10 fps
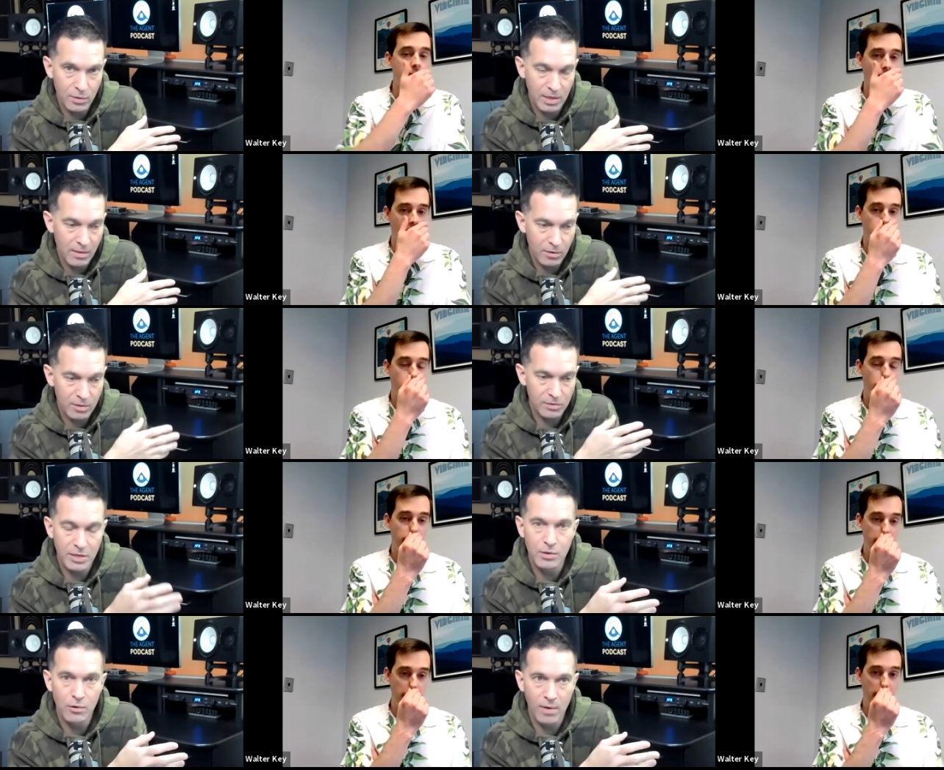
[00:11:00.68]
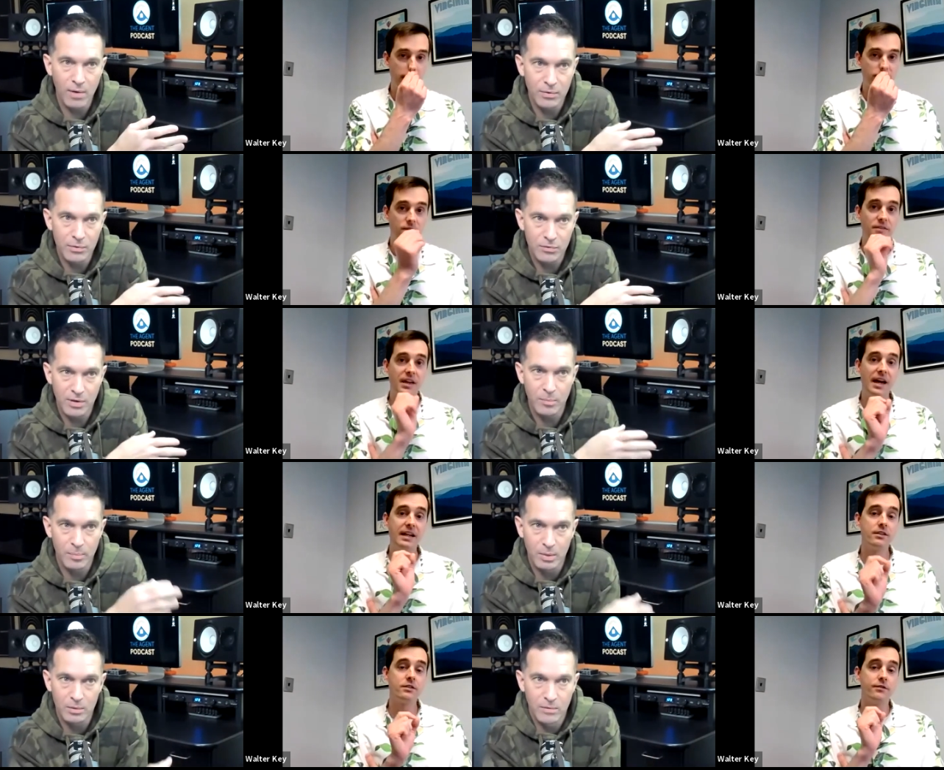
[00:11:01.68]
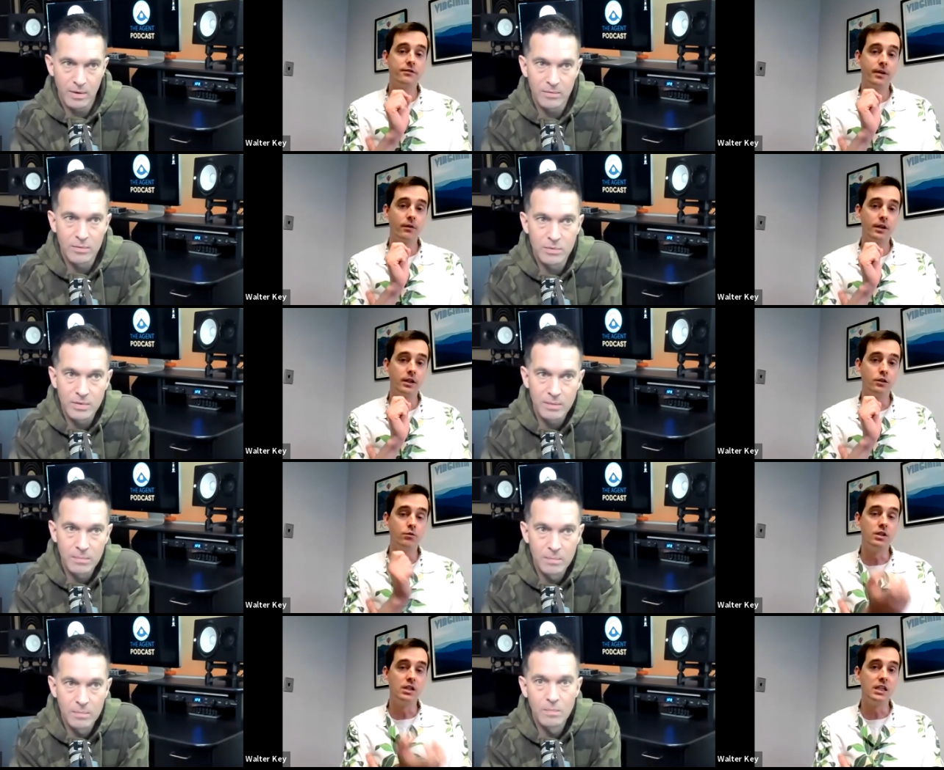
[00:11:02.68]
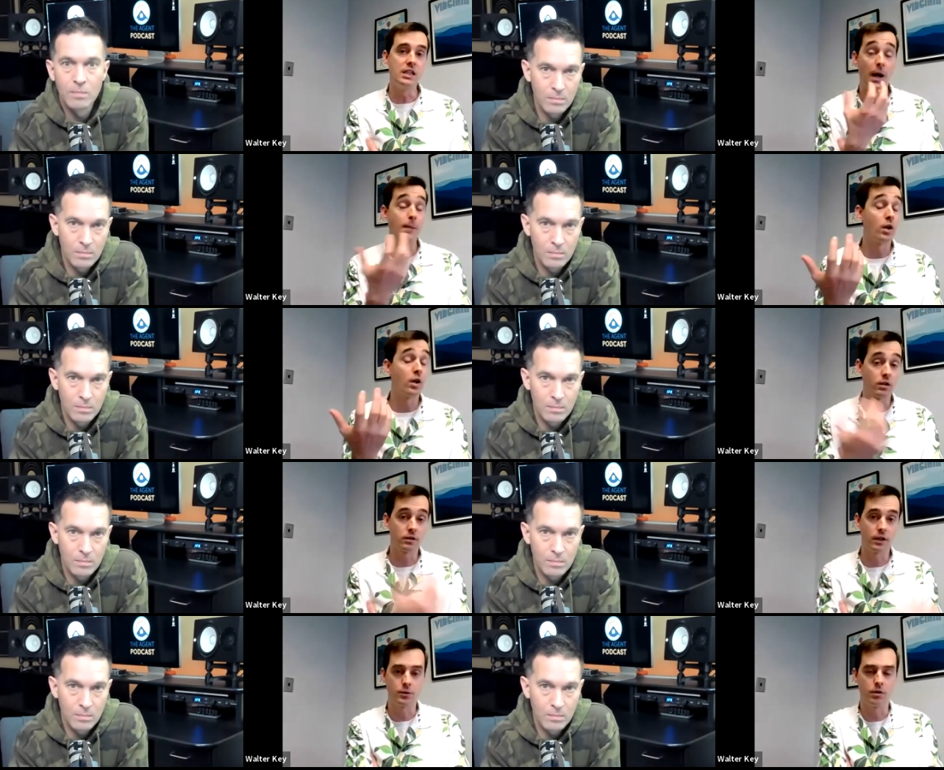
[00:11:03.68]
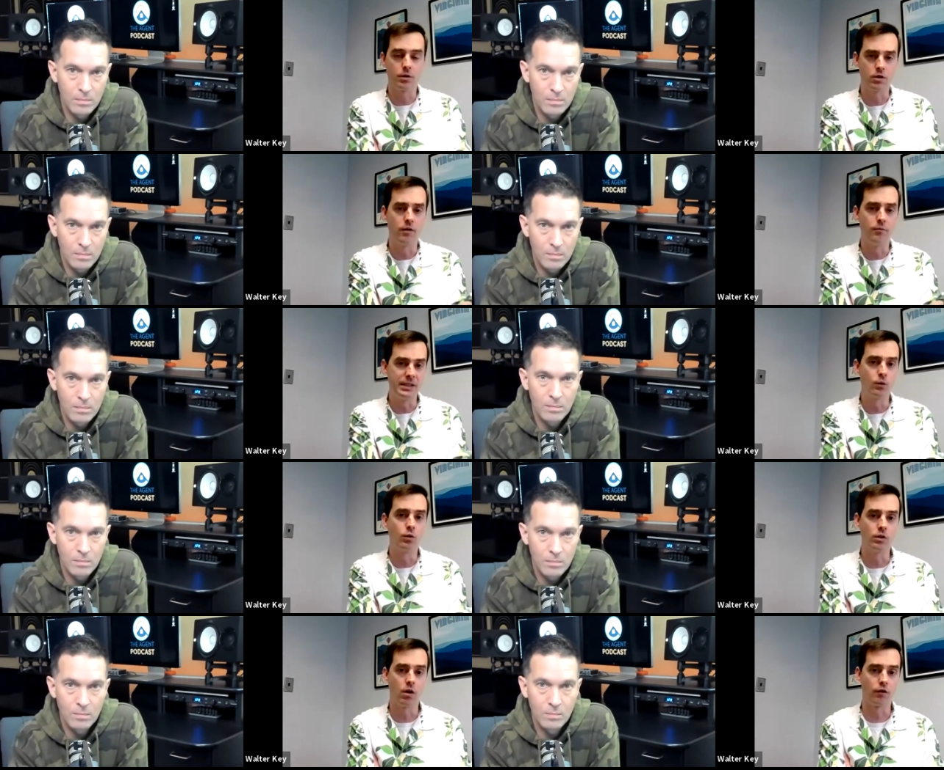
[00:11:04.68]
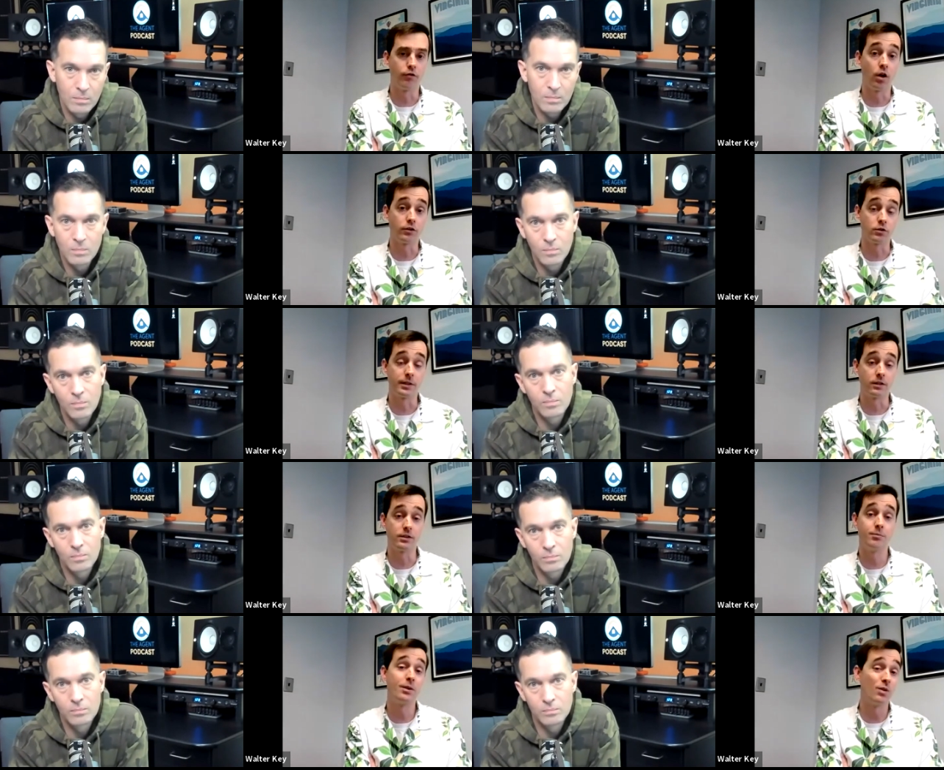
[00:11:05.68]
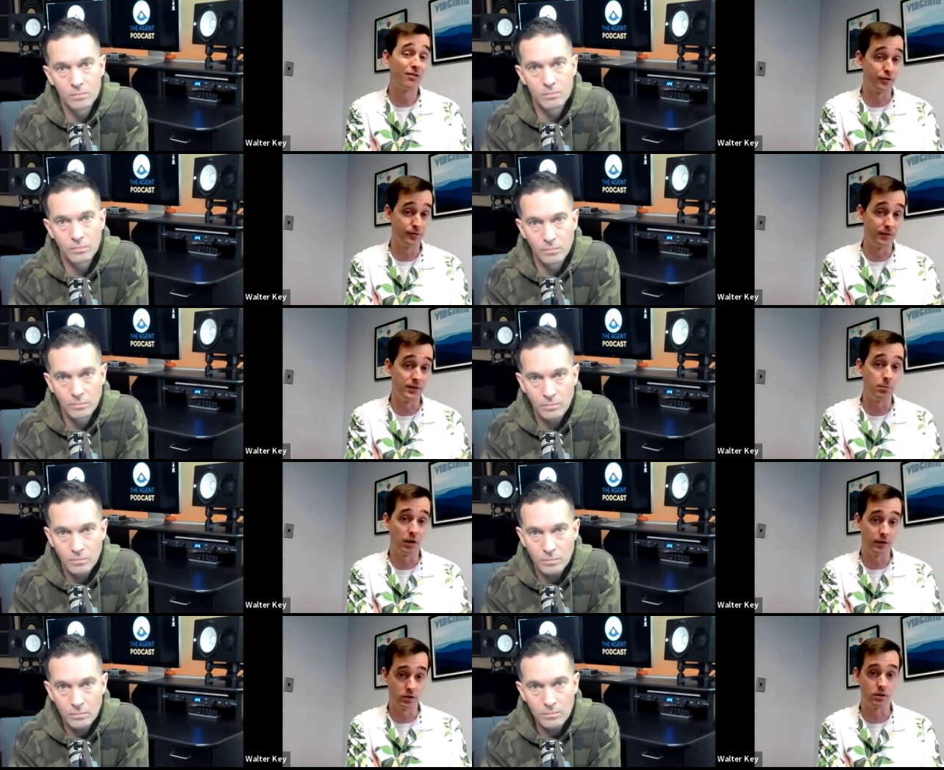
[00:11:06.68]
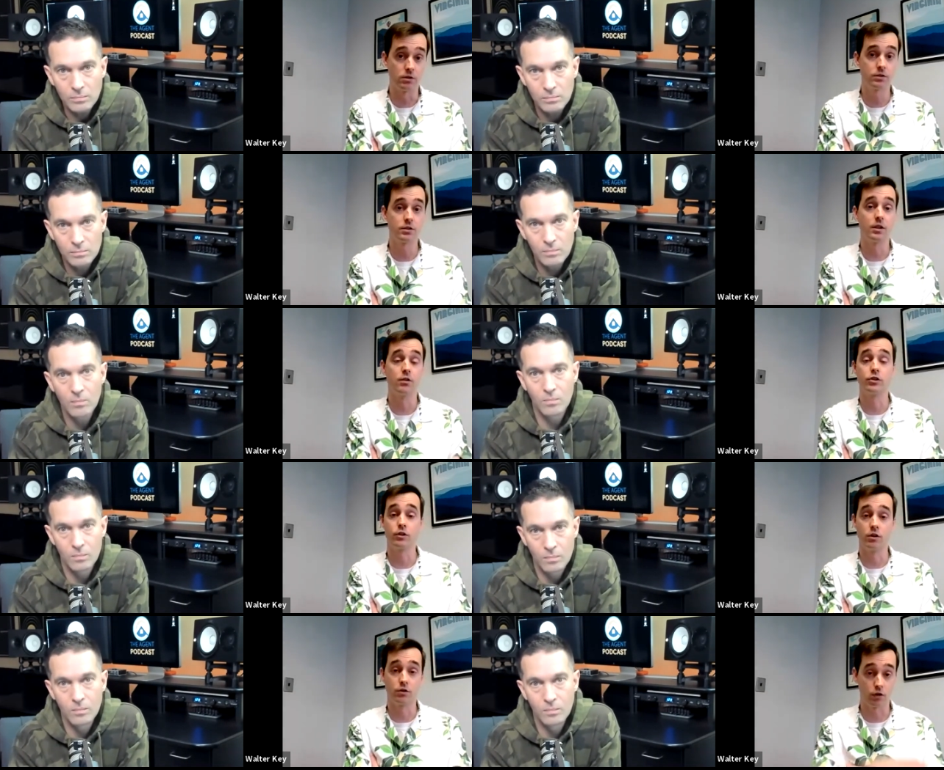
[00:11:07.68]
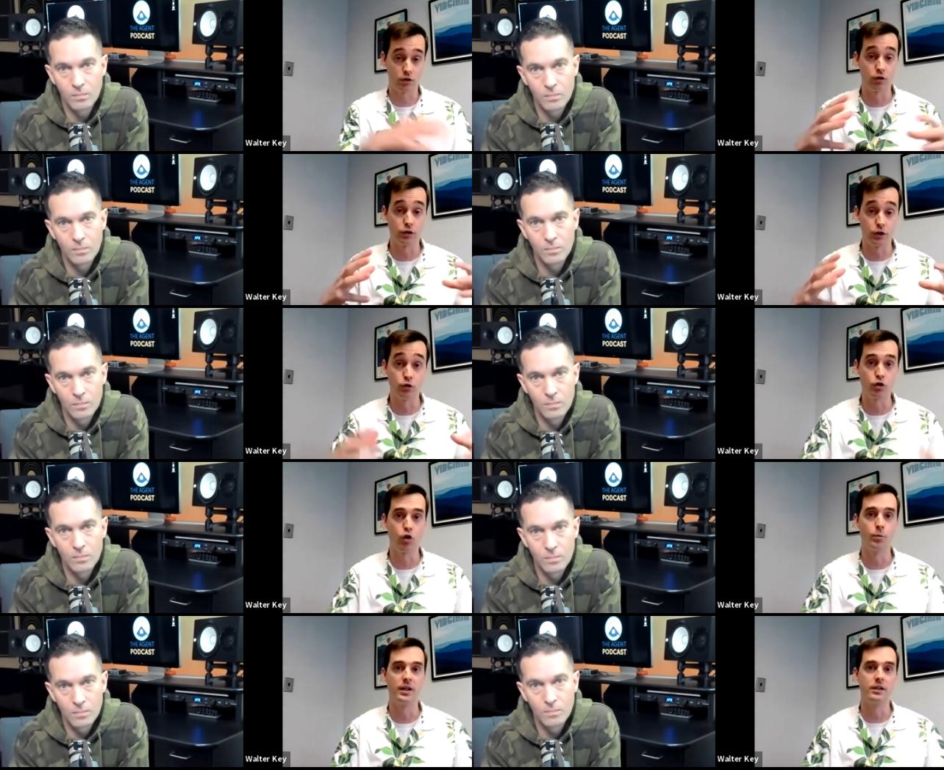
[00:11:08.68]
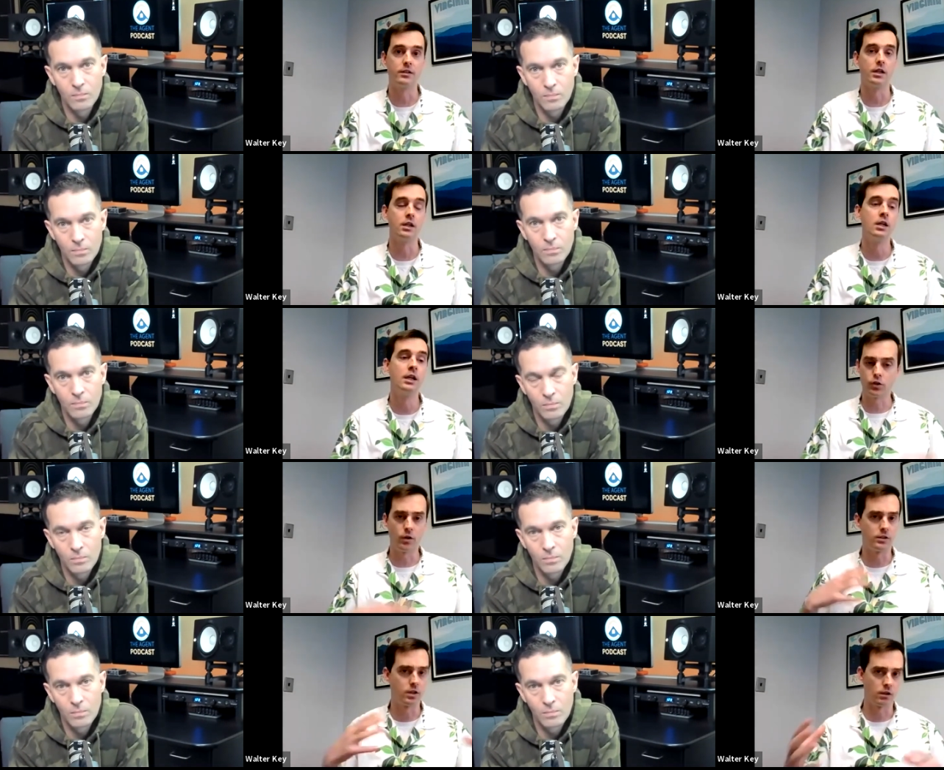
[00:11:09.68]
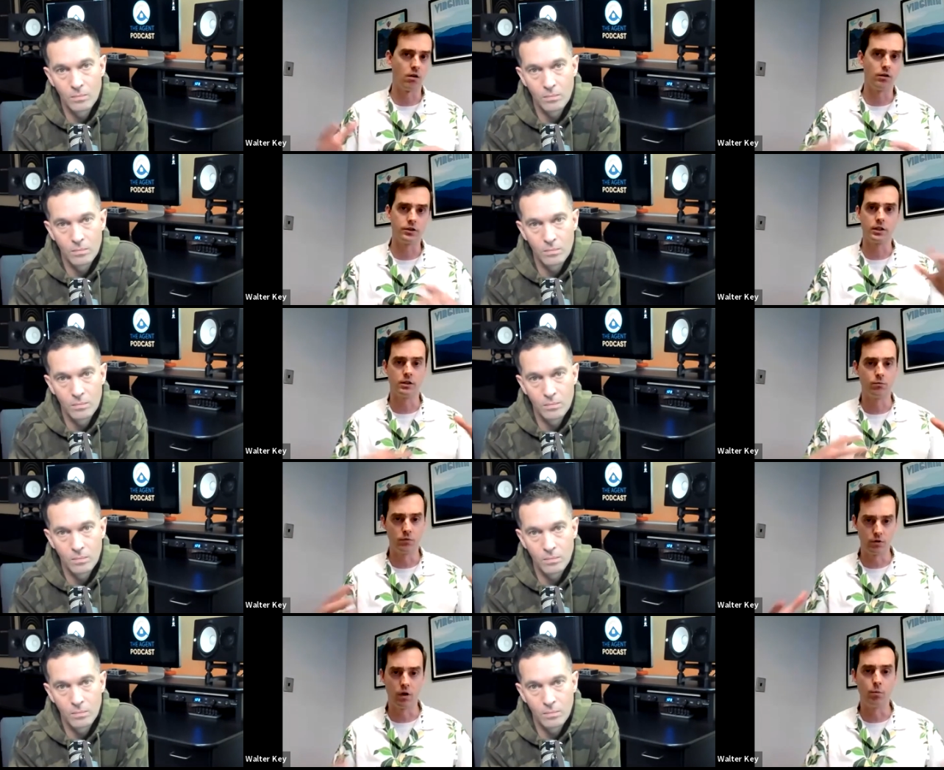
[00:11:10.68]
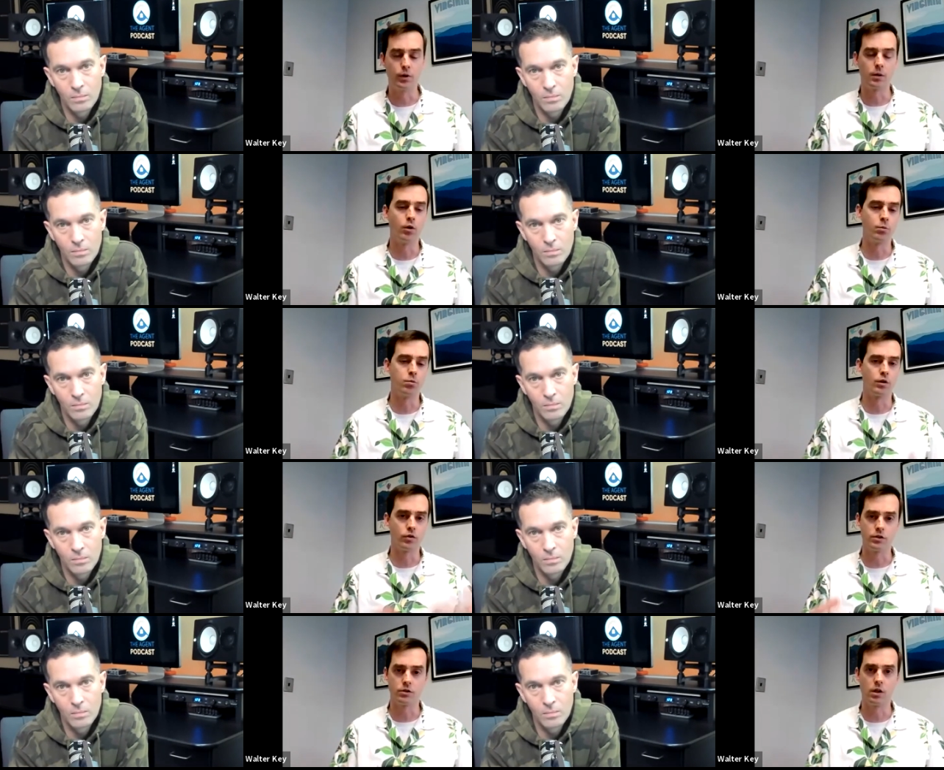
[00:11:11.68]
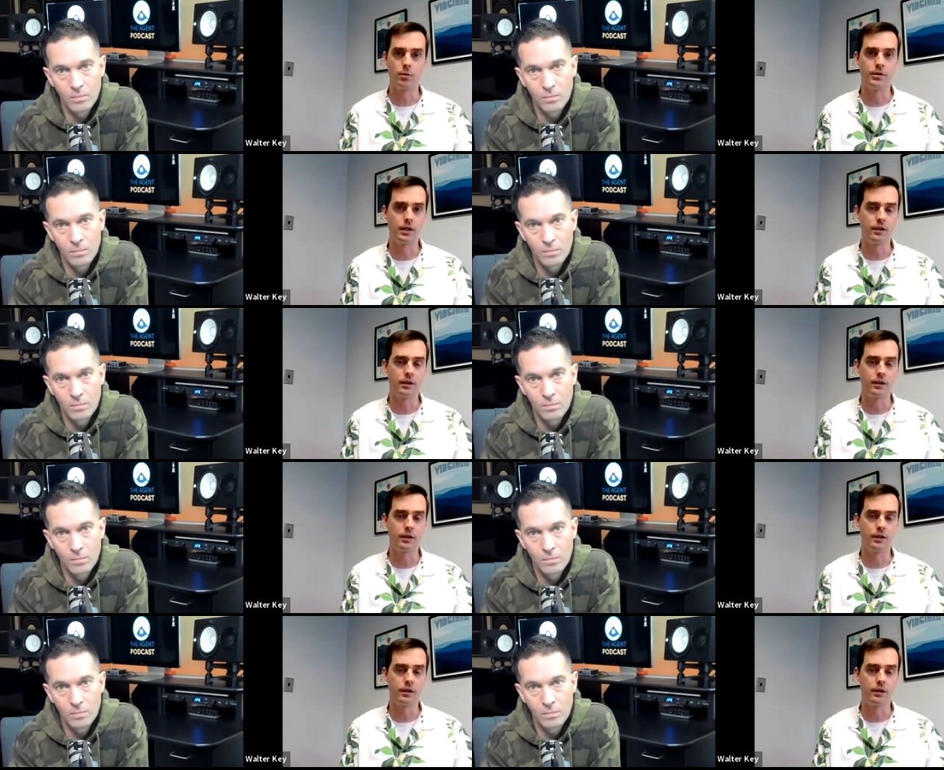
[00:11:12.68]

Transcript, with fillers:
Speaker 1: you can
Speaker 2: so, continue?
Speaker 1: Yeah, so that is a very unique byproduct, I suppose, of being with Long and Foster because they've been around for fifty plus years. There's, there's a, they're a huge corporate entity, lots of great technology and, you know, brick and mortar brokerages all up and